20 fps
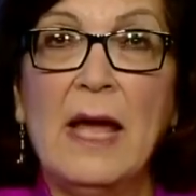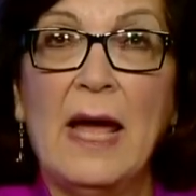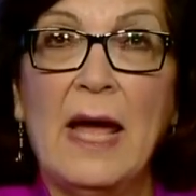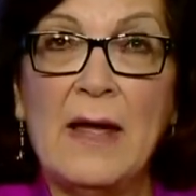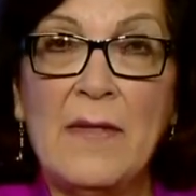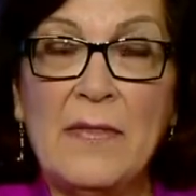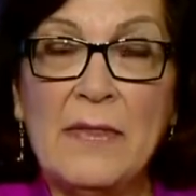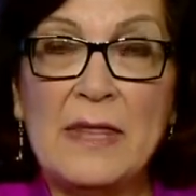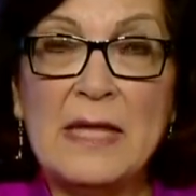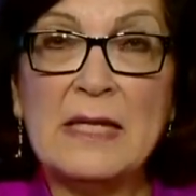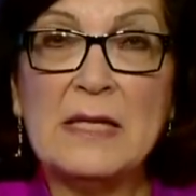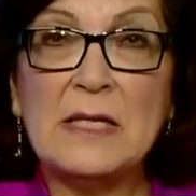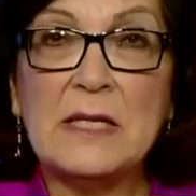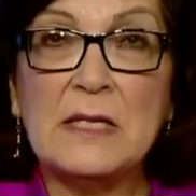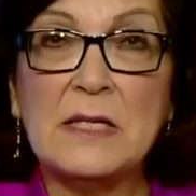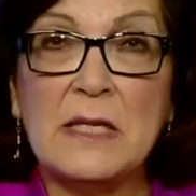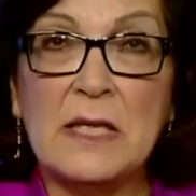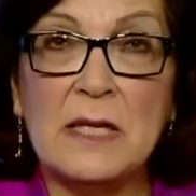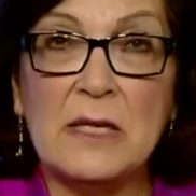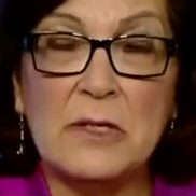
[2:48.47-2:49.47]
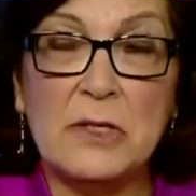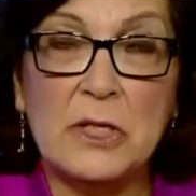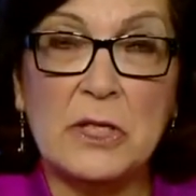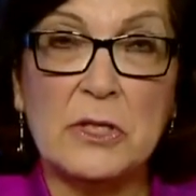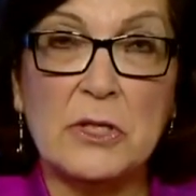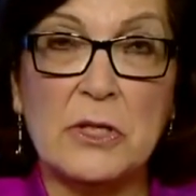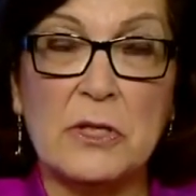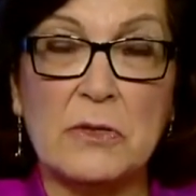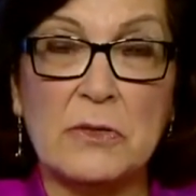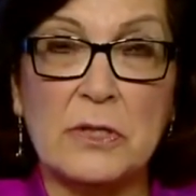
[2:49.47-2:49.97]
And this is the
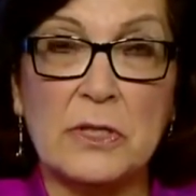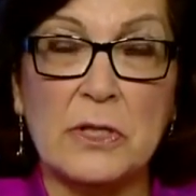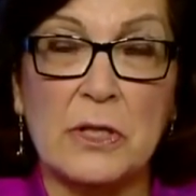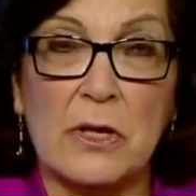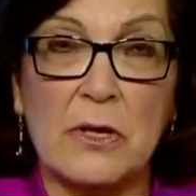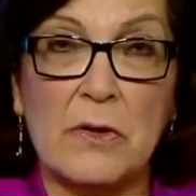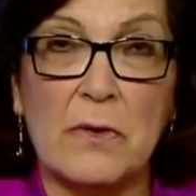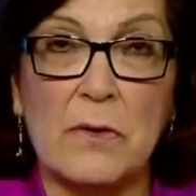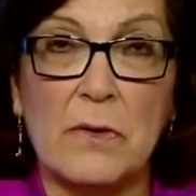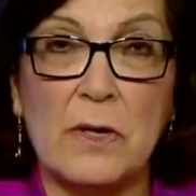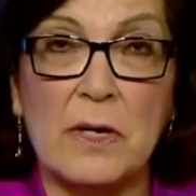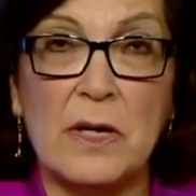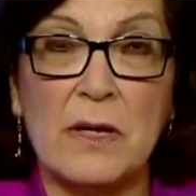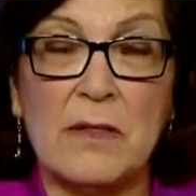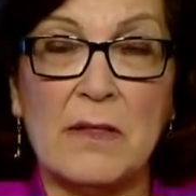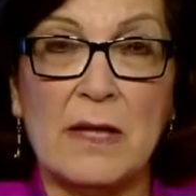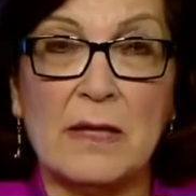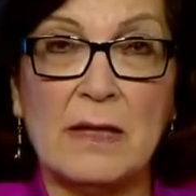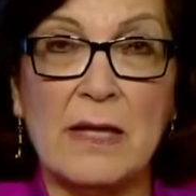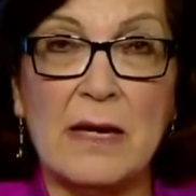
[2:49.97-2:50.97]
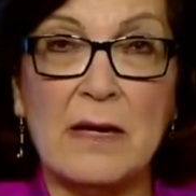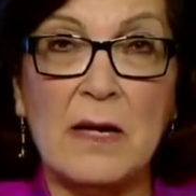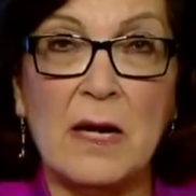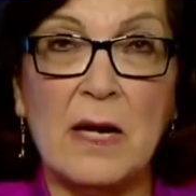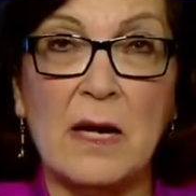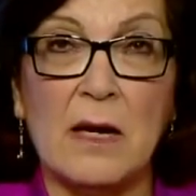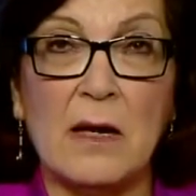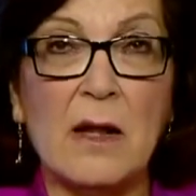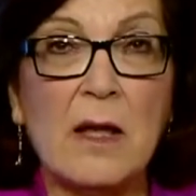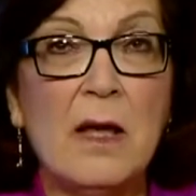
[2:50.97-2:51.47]
additional security that they
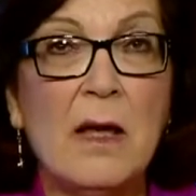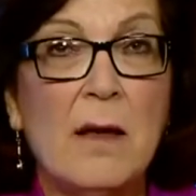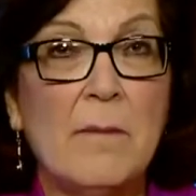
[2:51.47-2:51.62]
need.